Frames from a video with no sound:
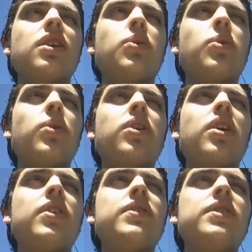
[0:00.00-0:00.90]
horror
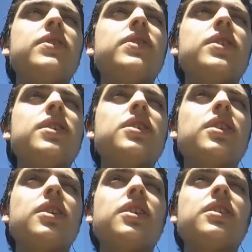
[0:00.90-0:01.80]
comedy movies.
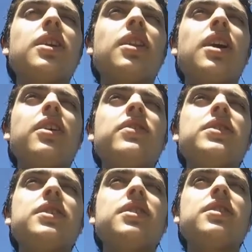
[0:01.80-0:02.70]
Dead Alive
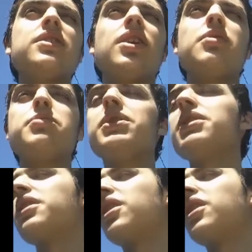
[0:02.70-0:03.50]
is a zombie